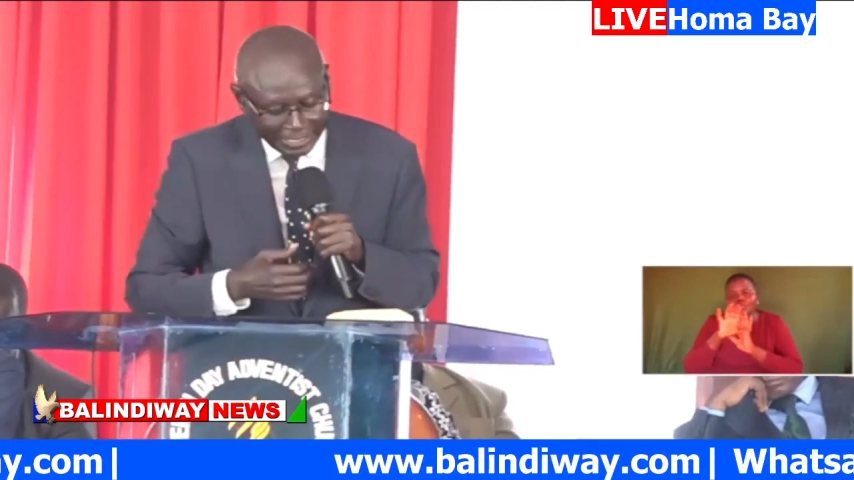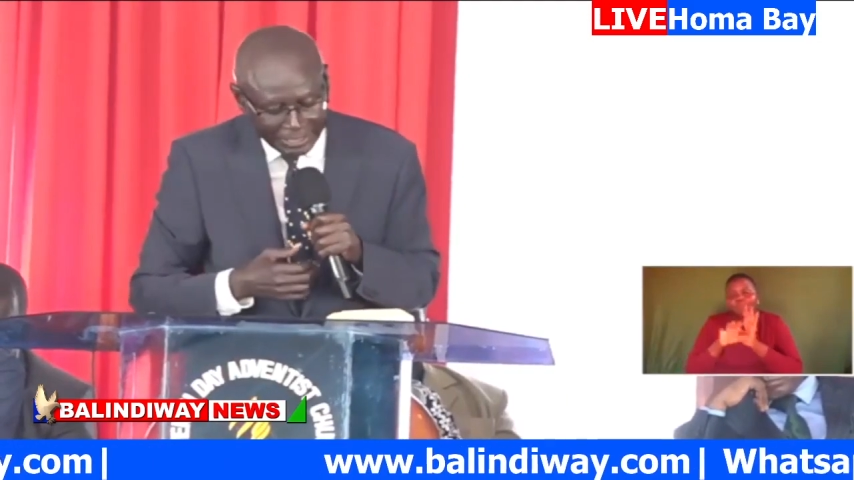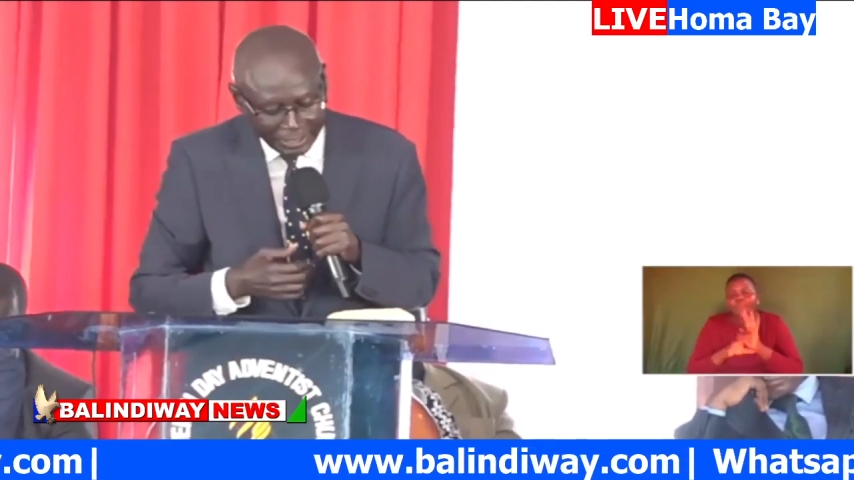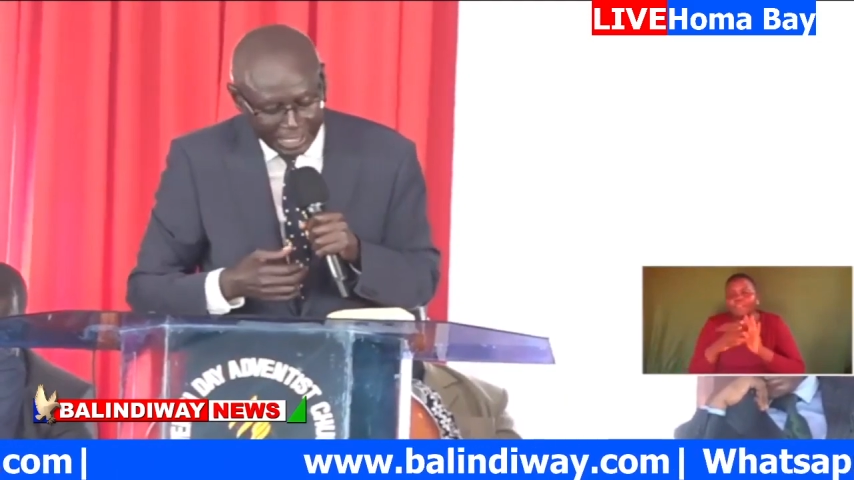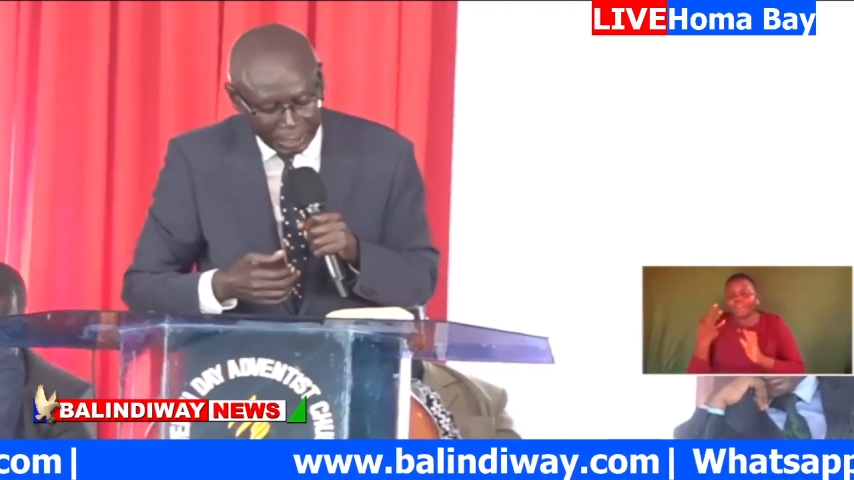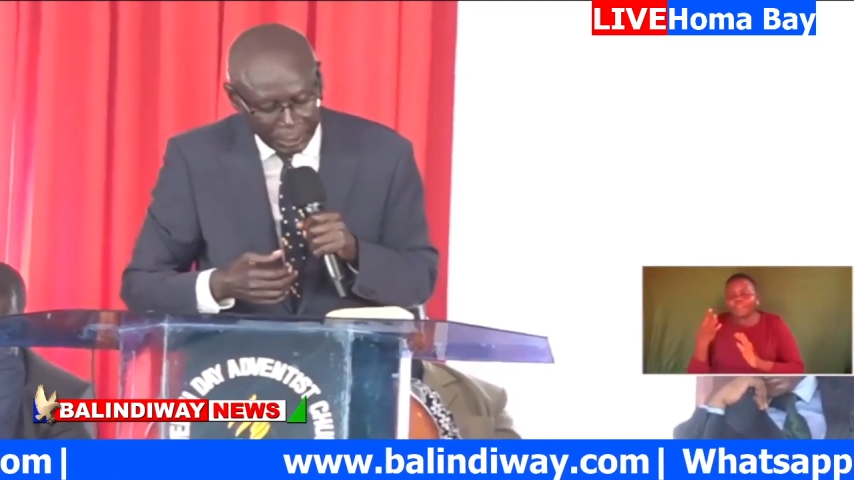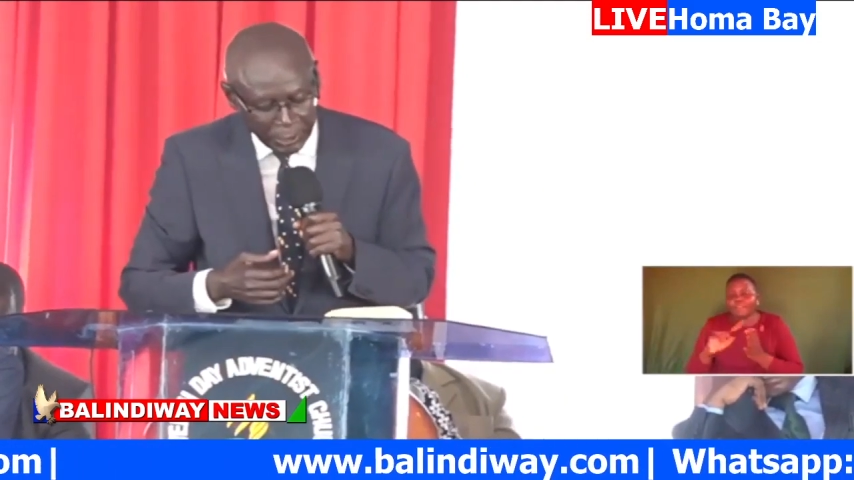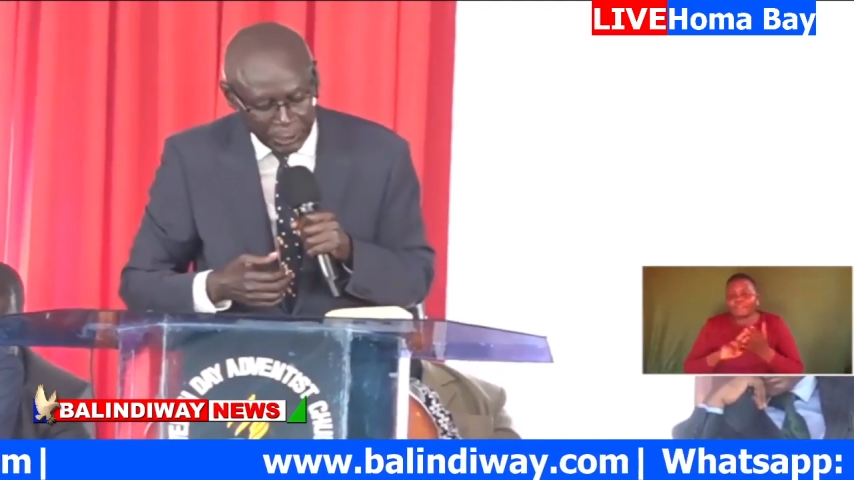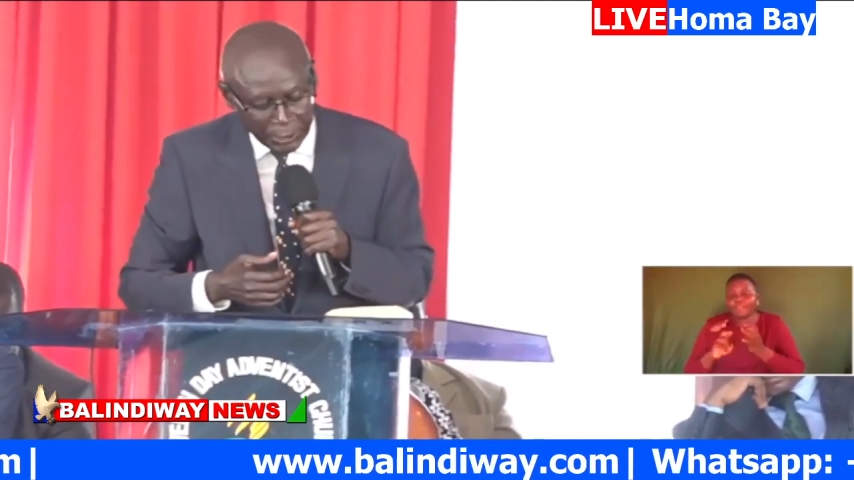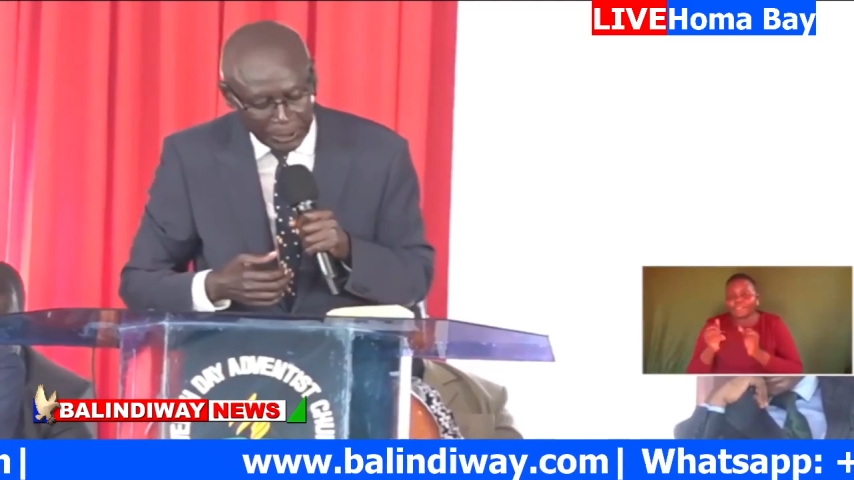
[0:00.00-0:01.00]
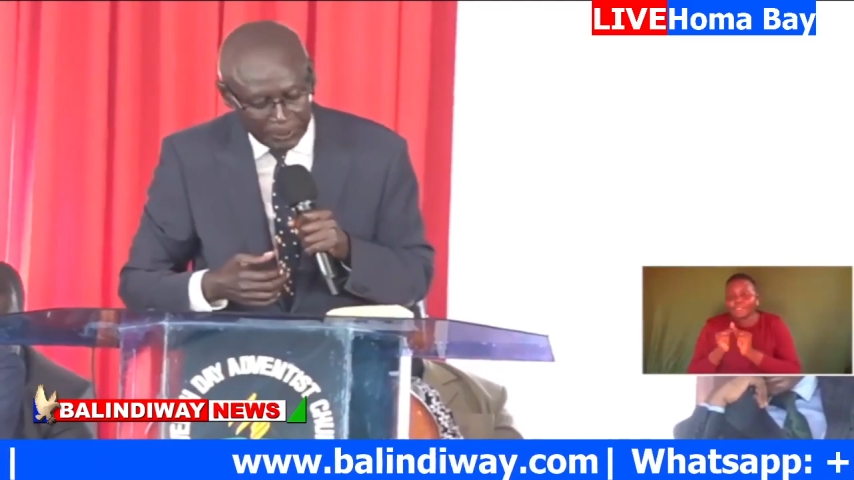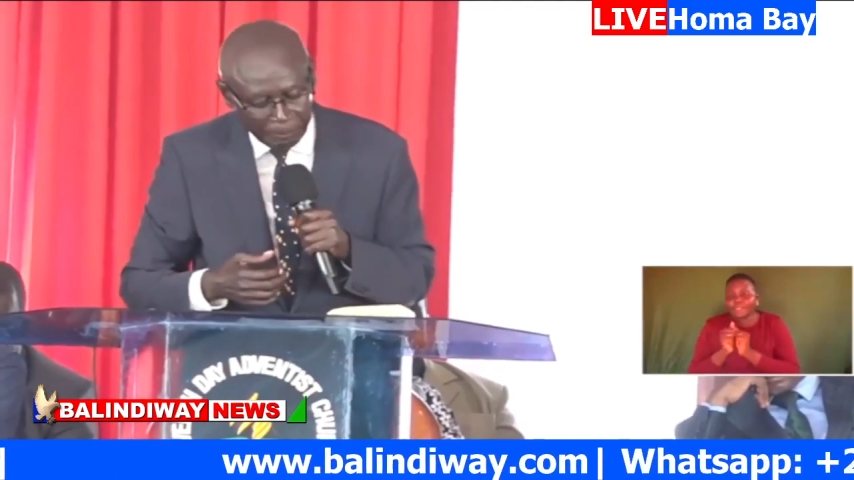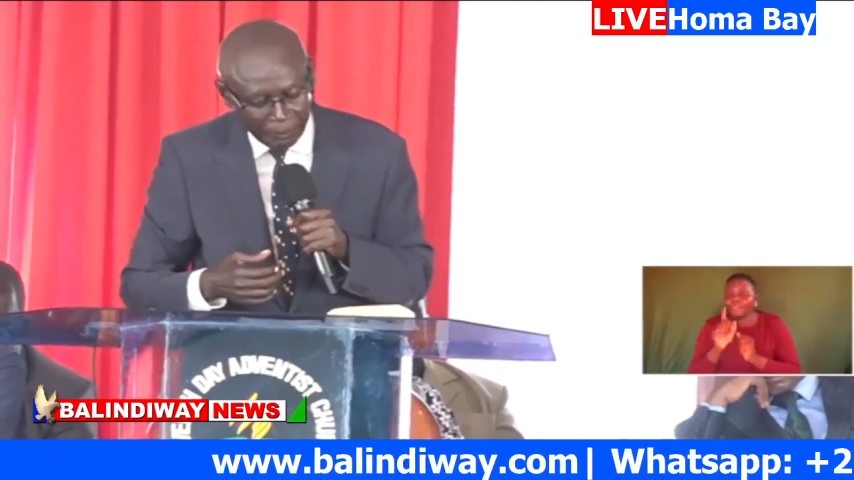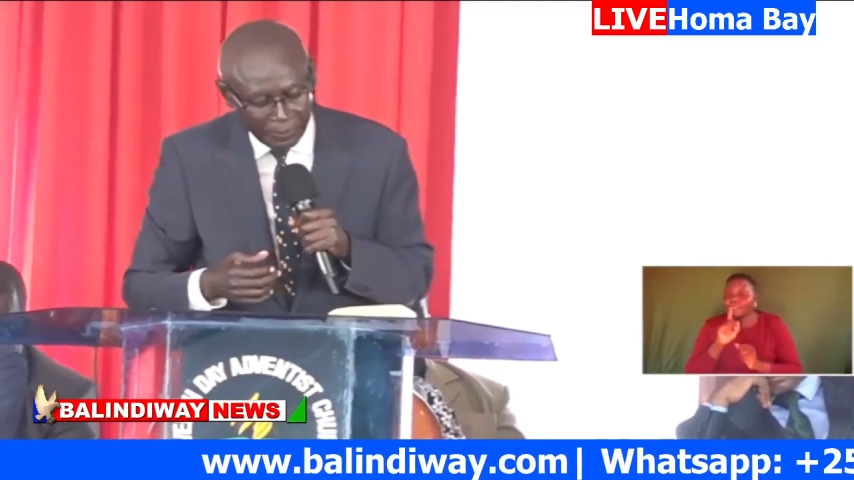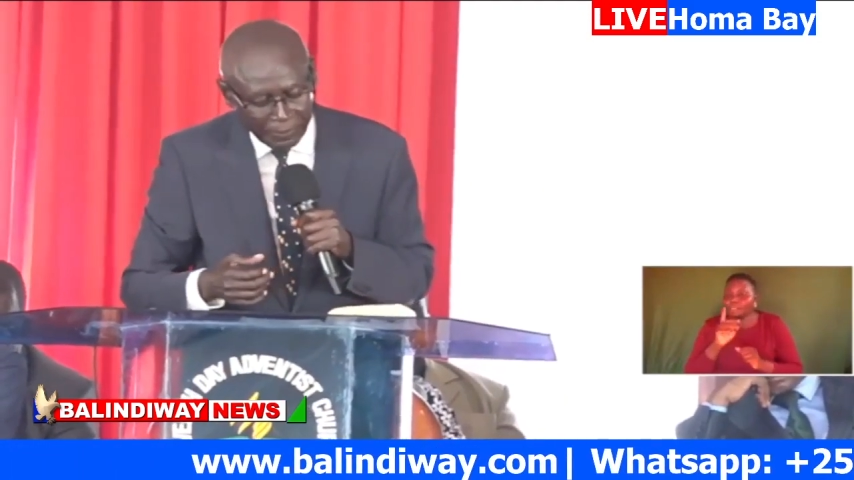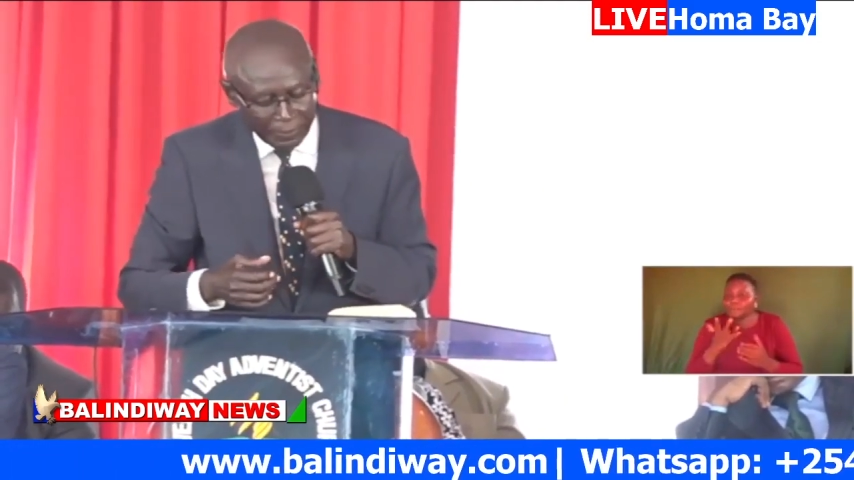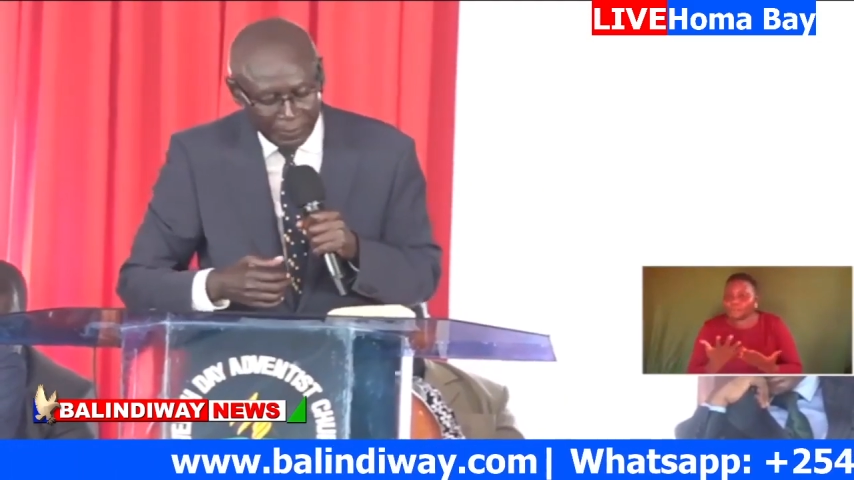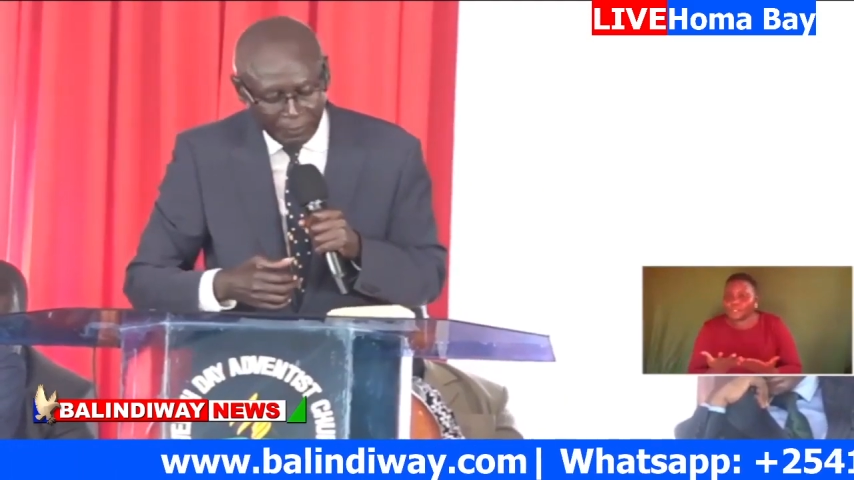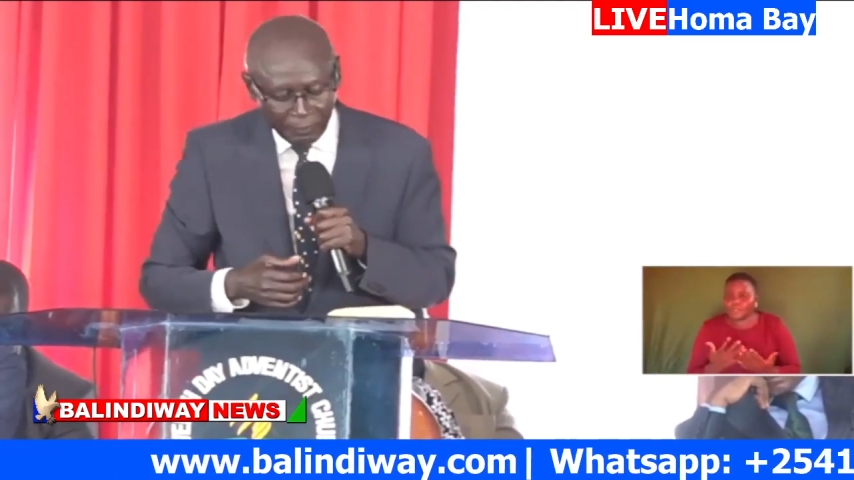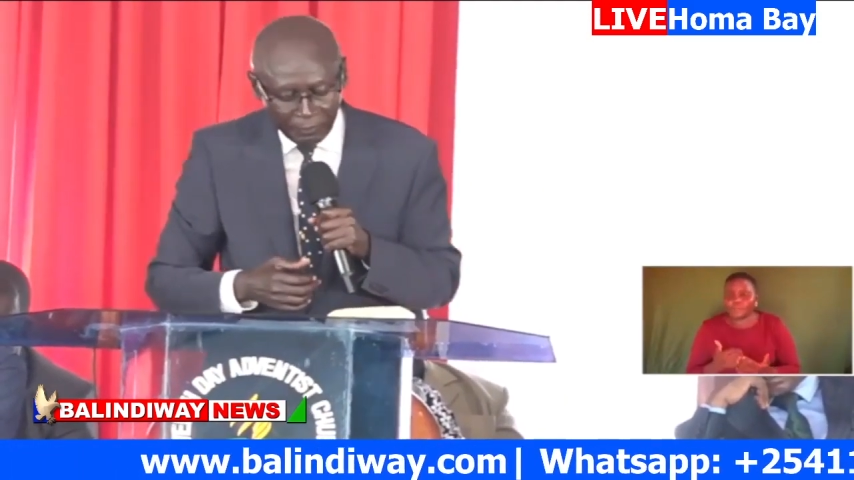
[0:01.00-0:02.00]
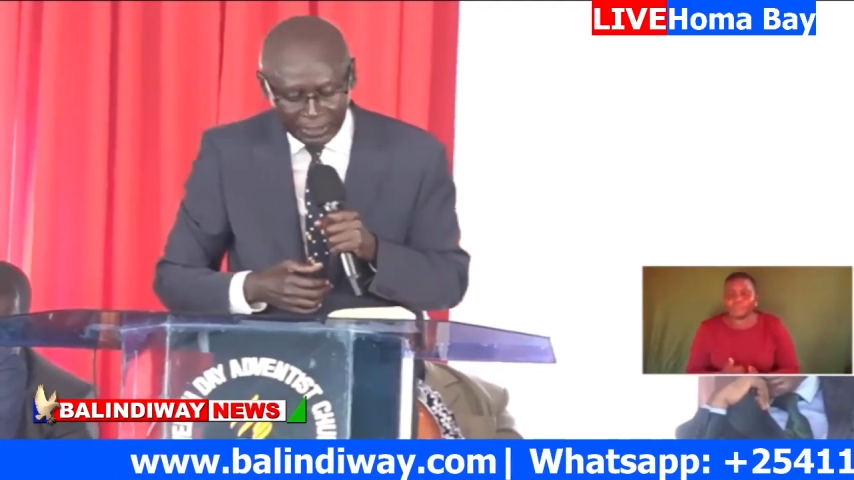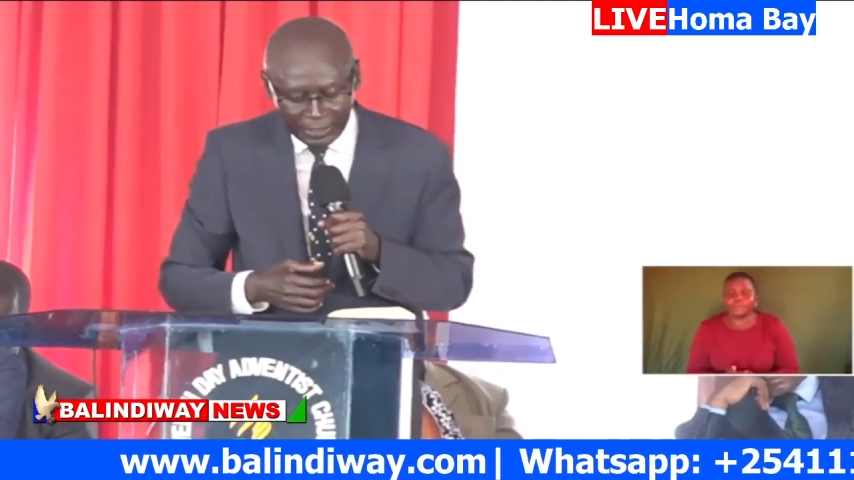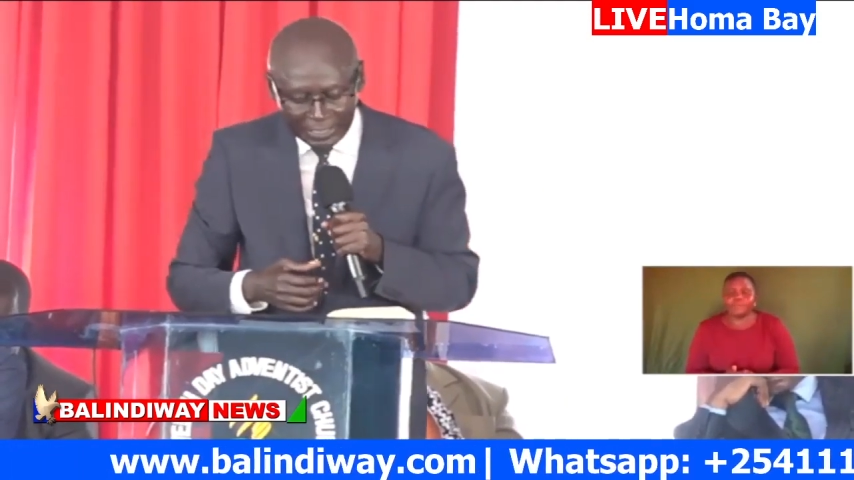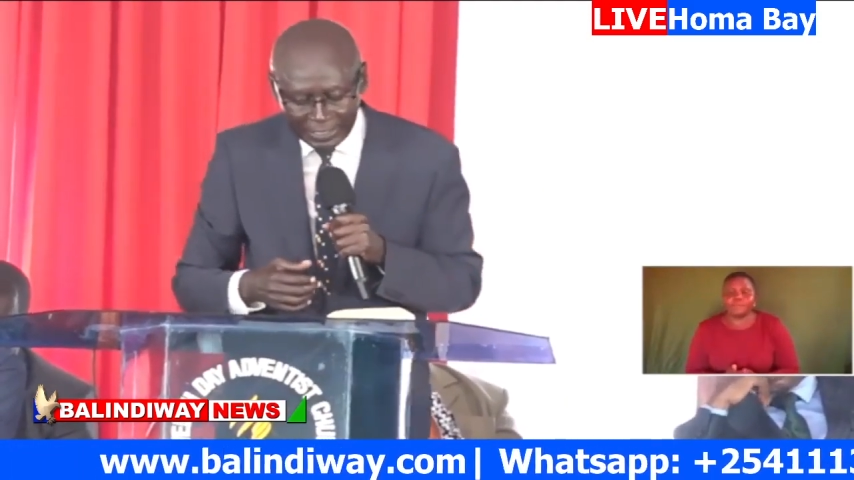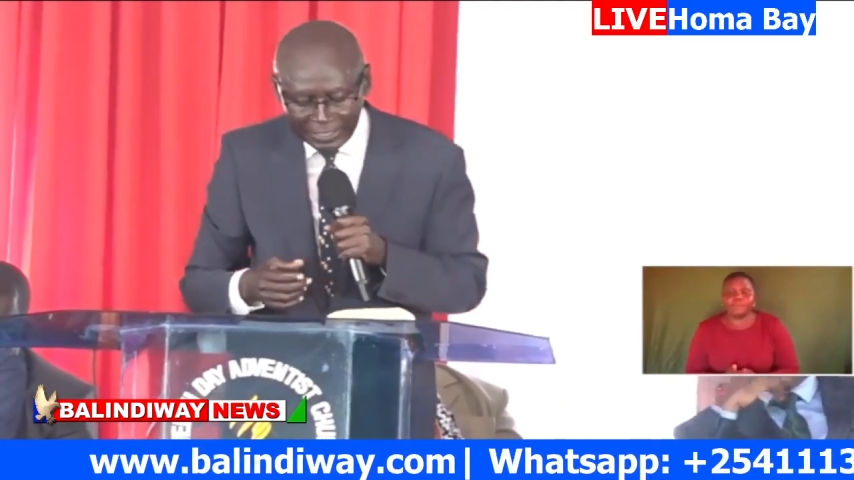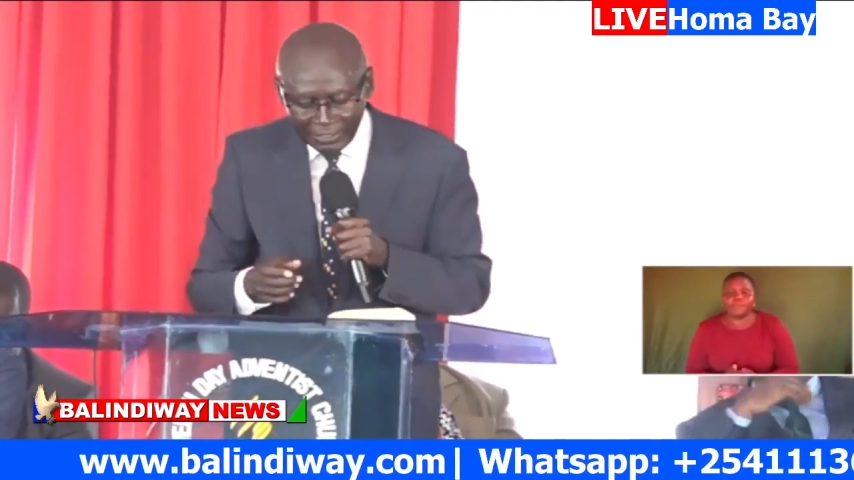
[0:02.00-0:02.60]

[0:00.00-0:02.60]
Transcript: says, verse 9 says,